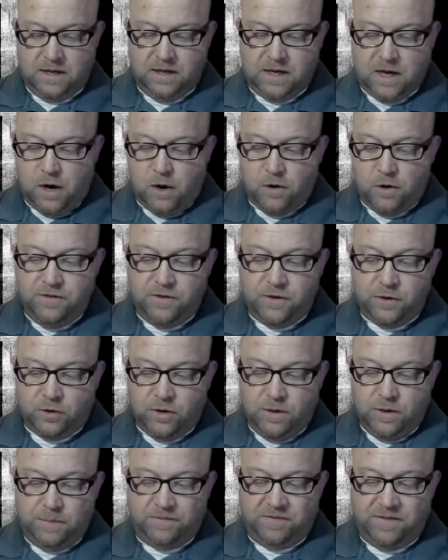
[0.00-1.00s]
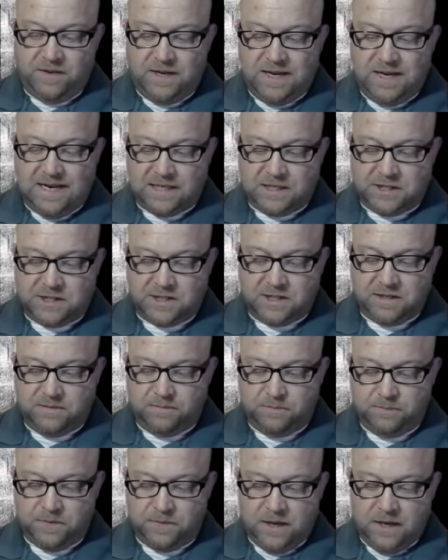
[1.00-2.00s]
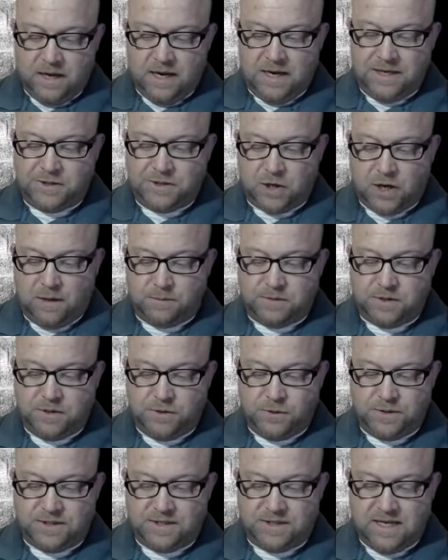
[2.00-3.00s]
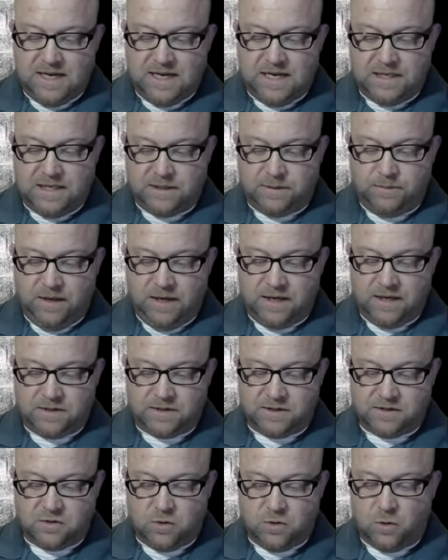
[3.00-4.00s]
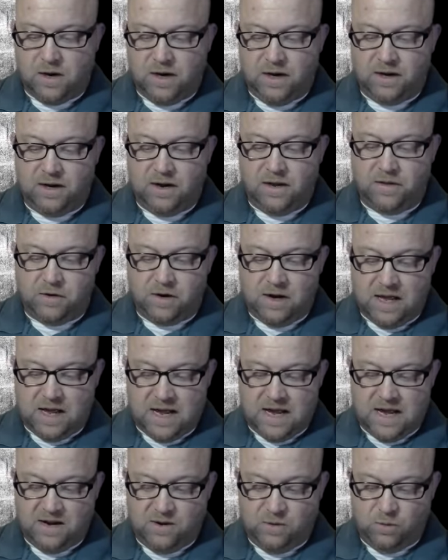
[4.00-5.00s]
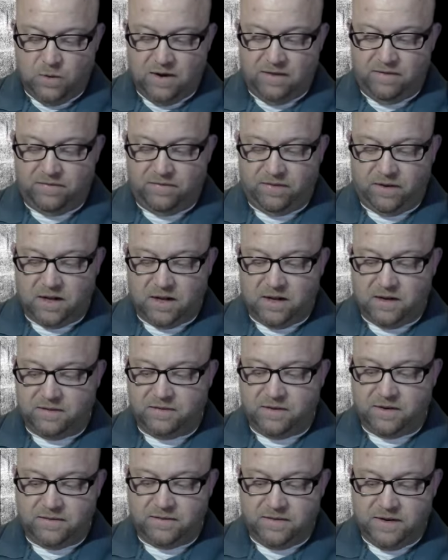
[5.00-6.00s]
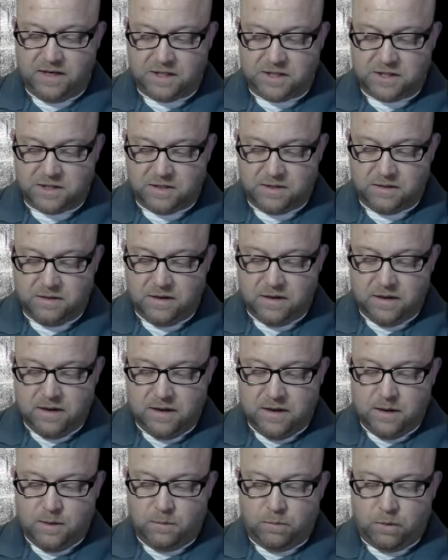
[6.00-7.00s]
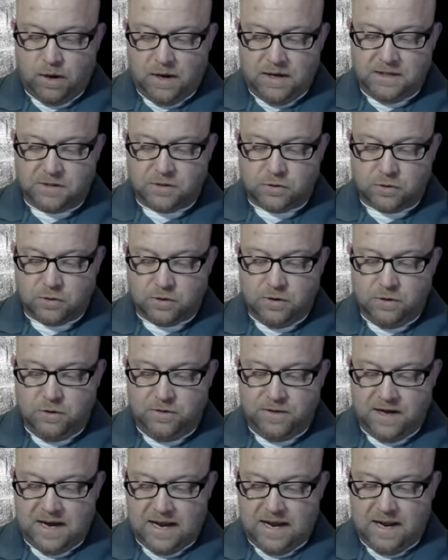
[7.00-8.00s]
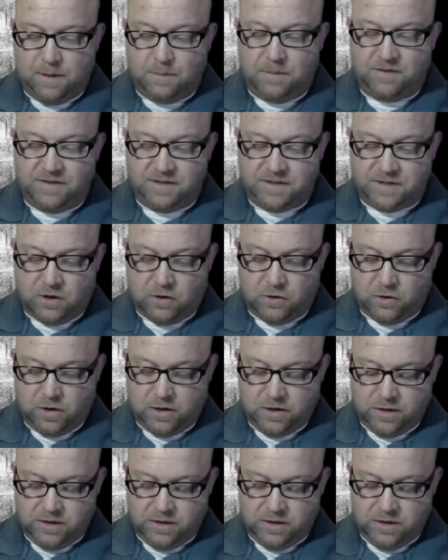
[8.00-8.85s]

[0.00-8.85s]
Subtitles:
Caught in the grip of addiction, he drops to his knees to begin snorting another line when a flood of conviction breaks through the dam of his heart.